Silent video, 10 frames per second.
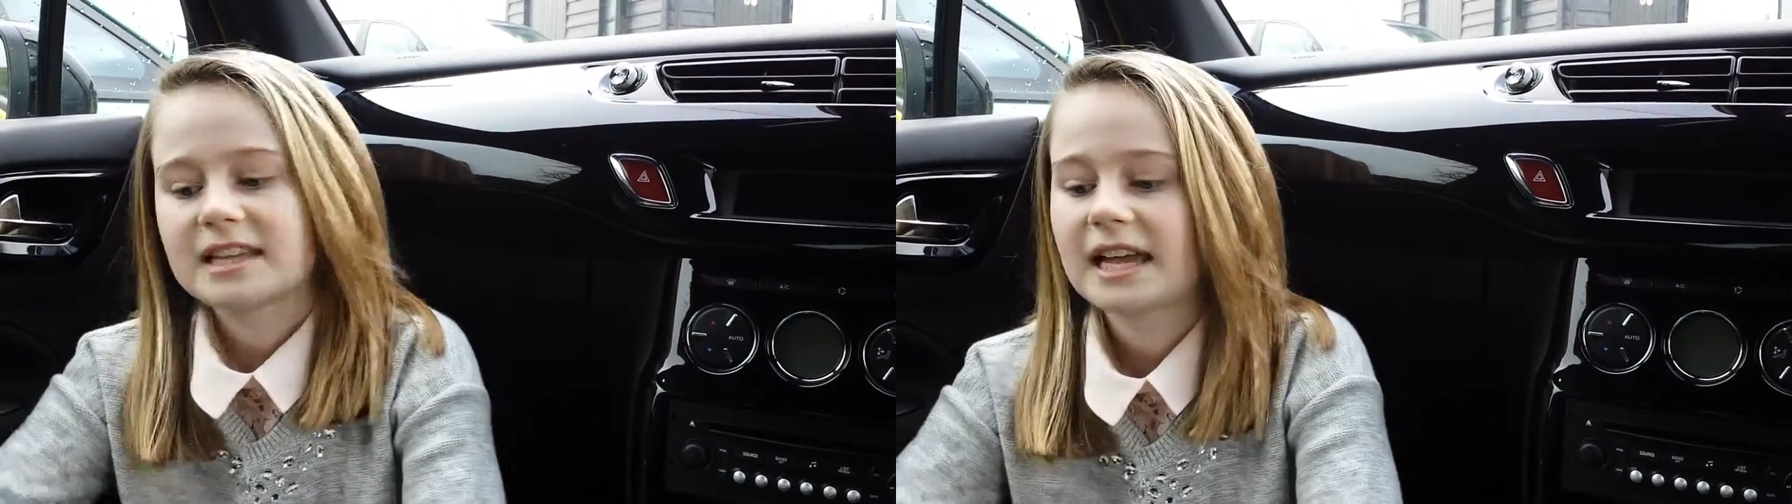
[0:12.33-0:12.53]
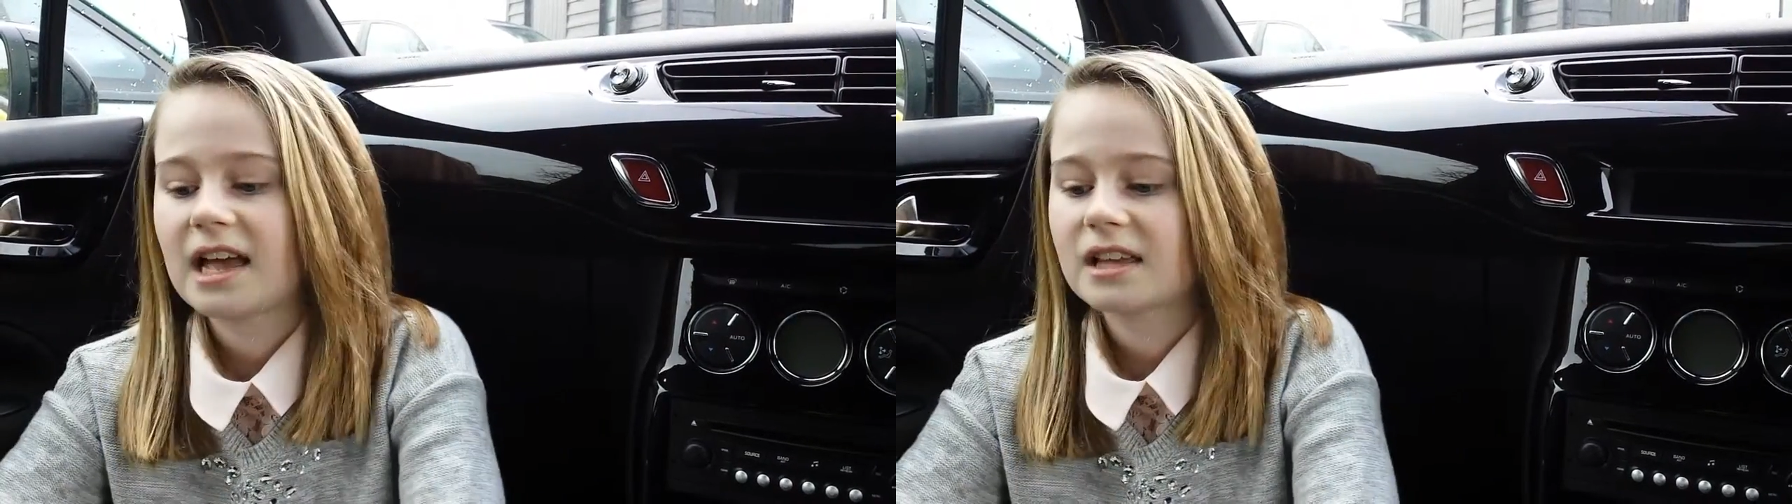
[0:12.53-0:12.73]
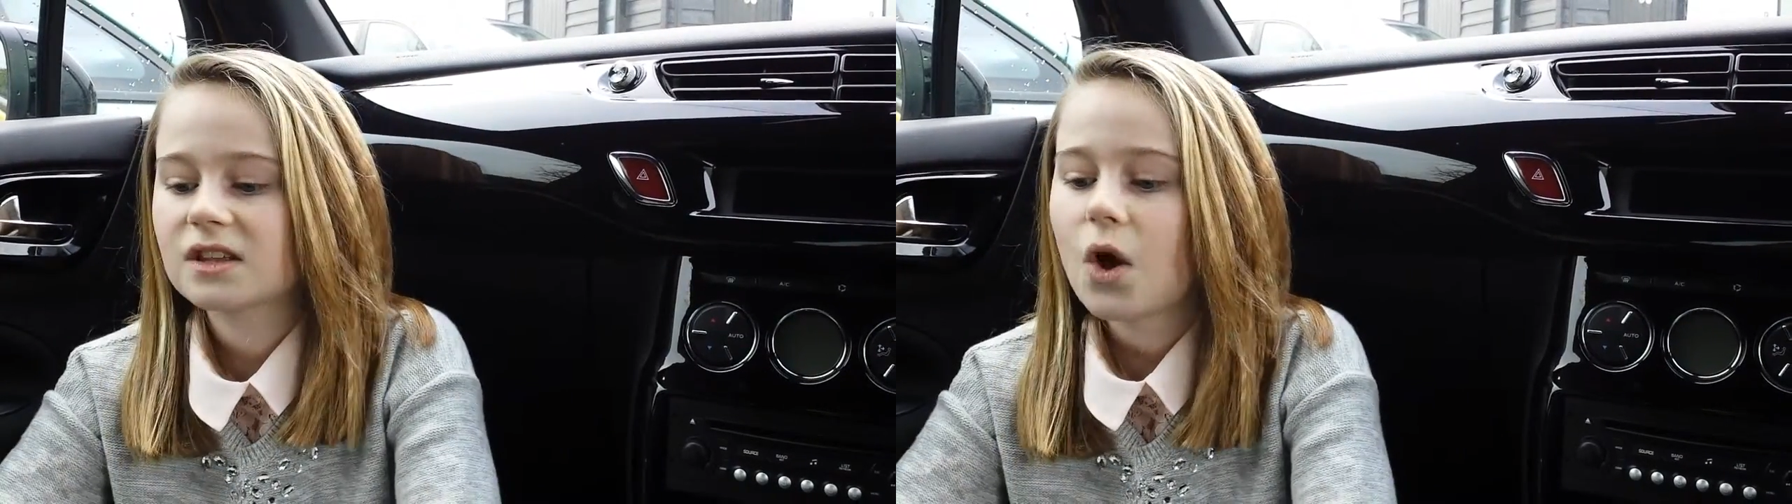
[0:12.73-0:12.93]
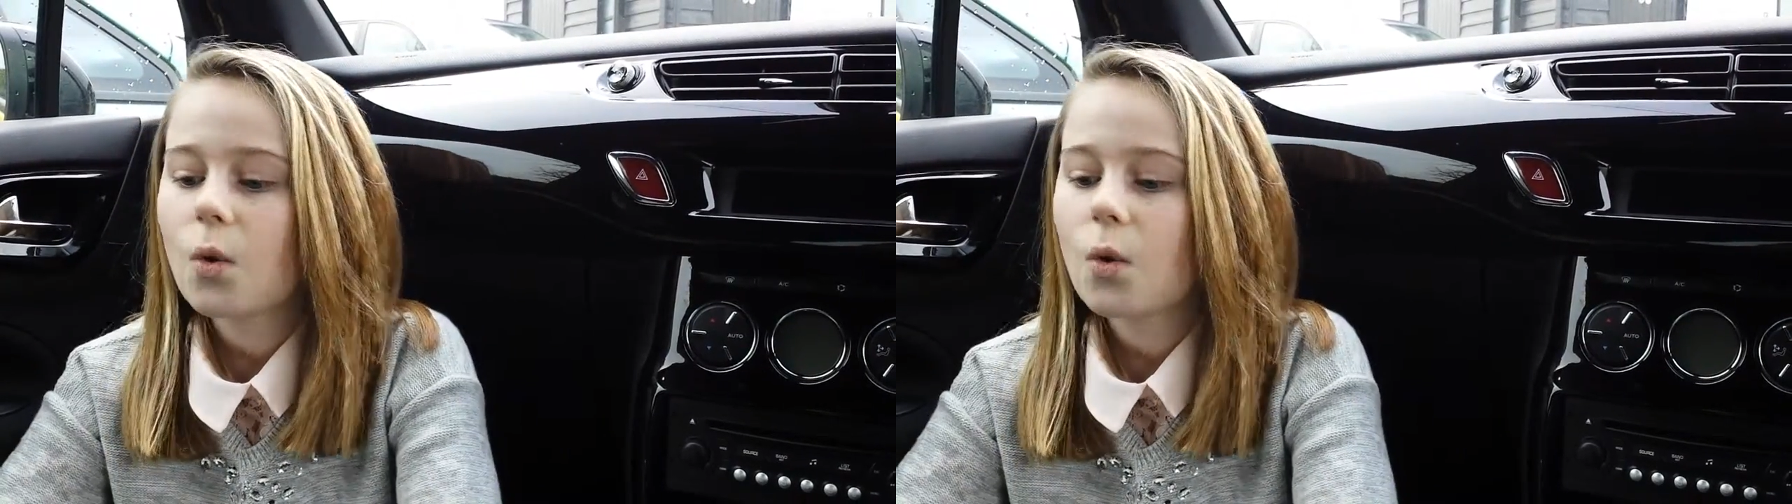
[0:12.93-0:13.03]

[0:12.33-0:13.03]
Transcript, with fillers: tickets